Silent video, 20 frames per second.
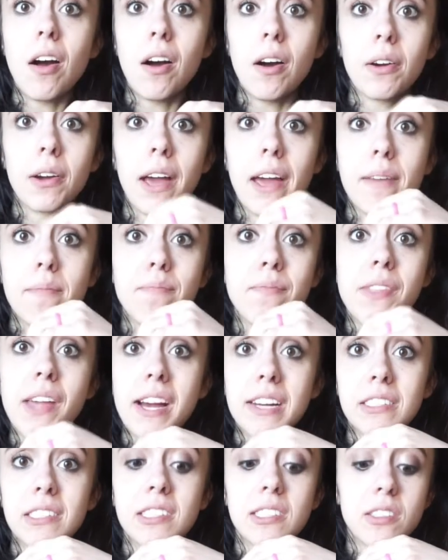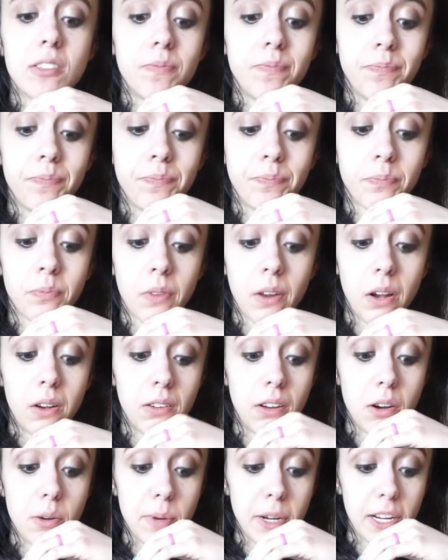Okay, that's,
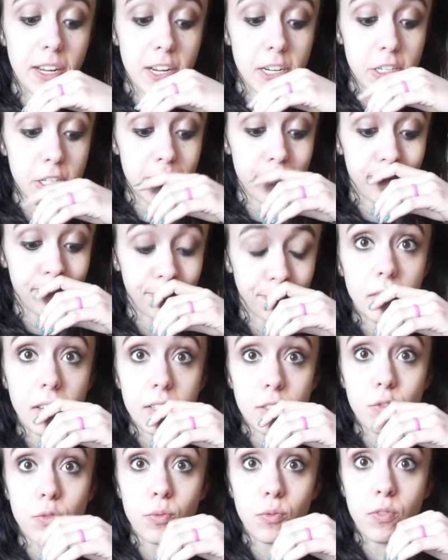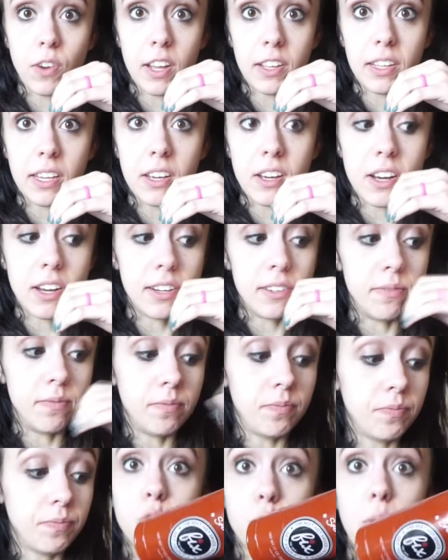oh my gosh, that's really good.
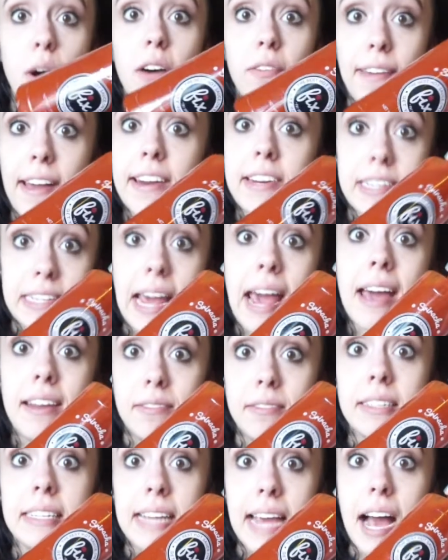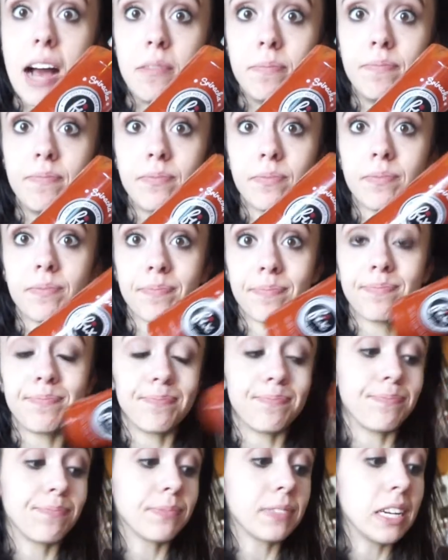12 out of 10, yeah,
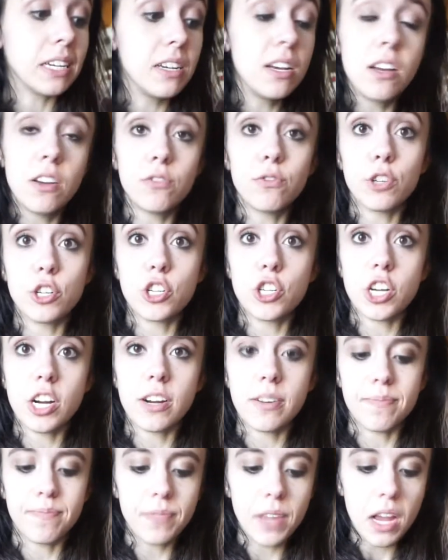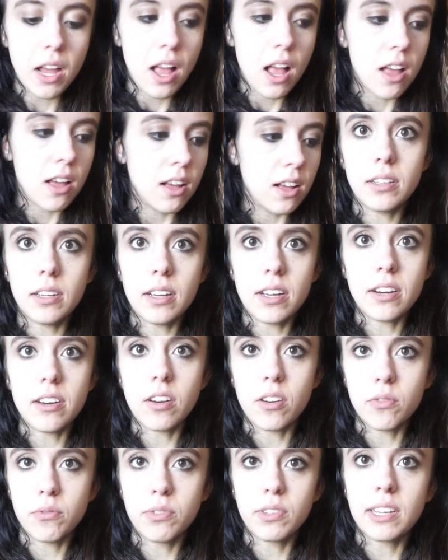for sure. And
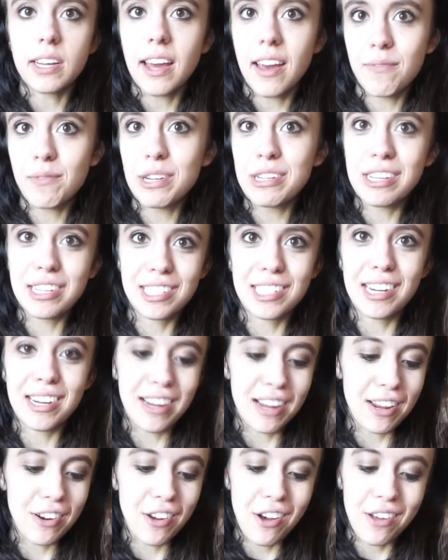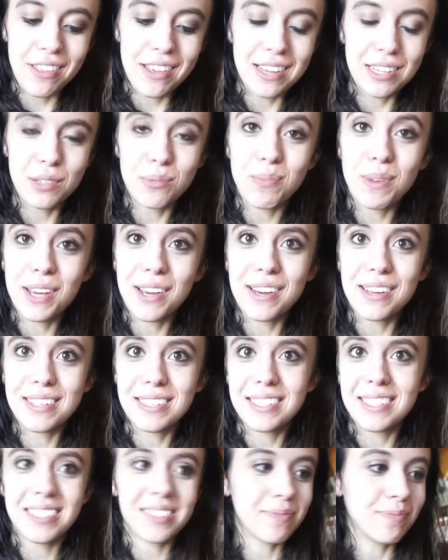hopefully Kevin doesn't eat all this,
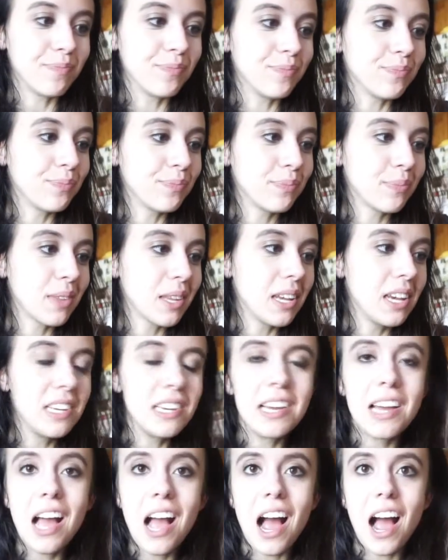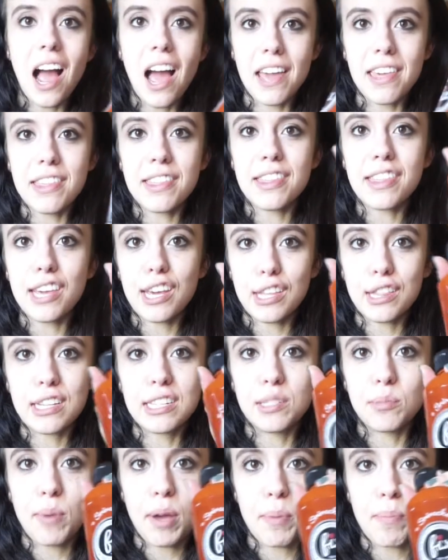because I think
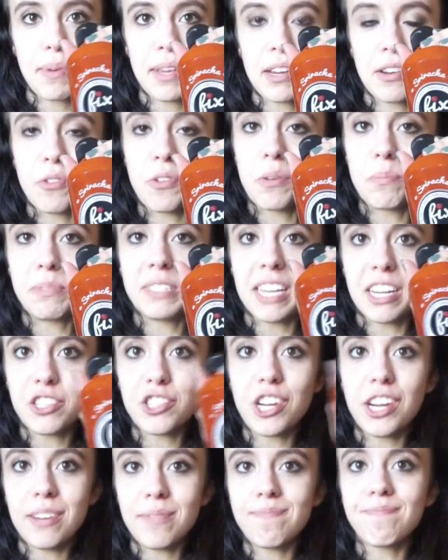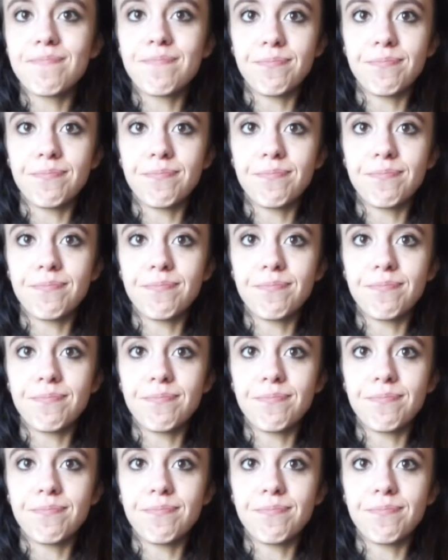this might be a new obsession.